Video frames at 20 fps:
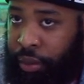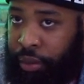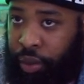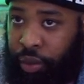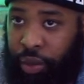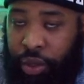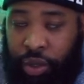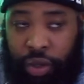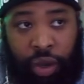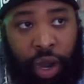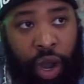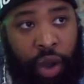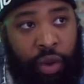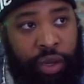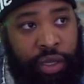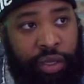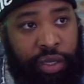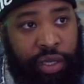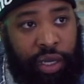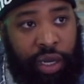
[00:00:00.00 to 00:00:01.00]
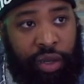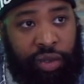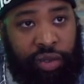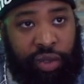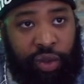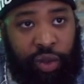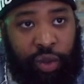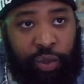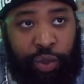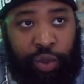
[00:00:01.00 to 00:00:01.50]
But when you go into
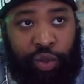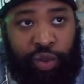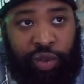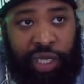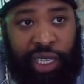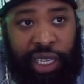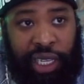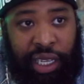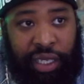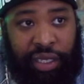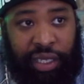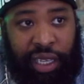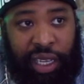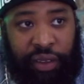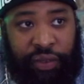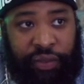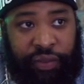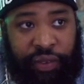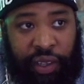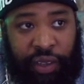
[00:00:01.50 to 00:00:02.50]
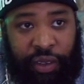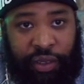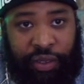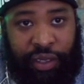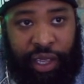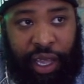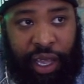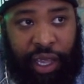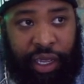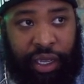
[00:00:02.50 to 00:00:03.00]
those little boutiques, it
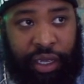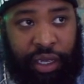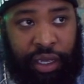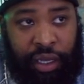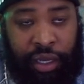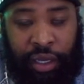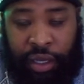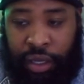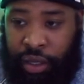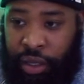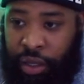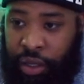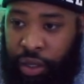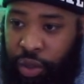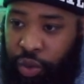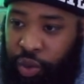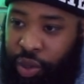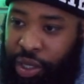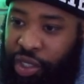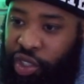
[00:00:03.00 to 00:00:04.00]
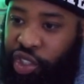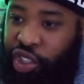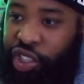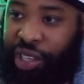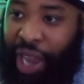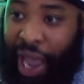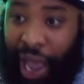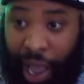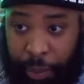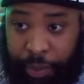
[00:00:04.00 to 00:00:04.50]
feels like you can
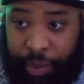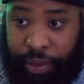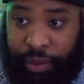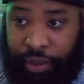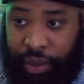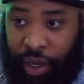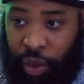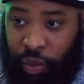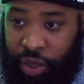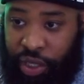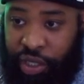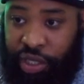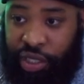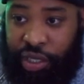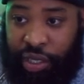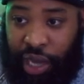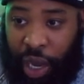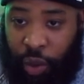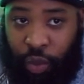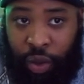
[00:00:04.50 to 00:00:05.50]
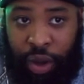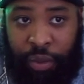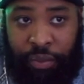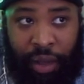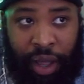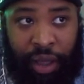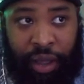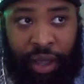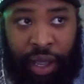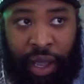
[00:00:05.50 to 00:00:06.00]
shop. I want
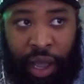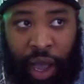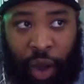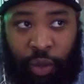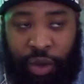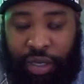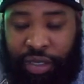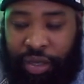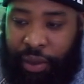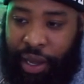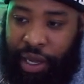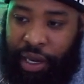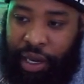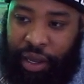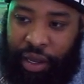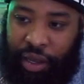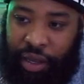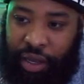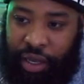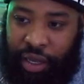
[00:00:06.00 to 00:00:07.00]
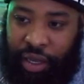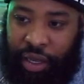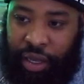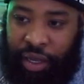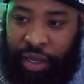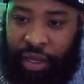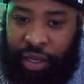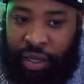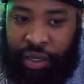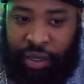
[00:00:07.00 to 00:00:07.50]
somebody
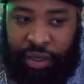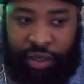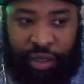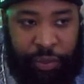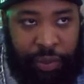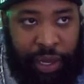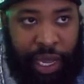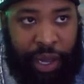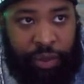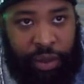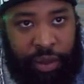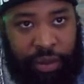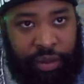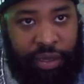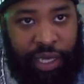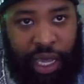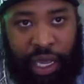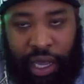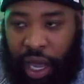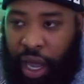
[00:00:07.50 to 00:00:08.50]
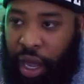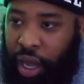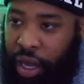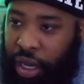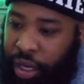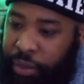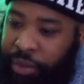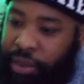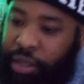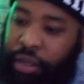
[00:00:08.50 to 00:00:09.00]
to be able to say,
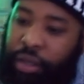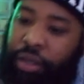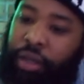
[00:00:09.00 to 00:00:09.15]
I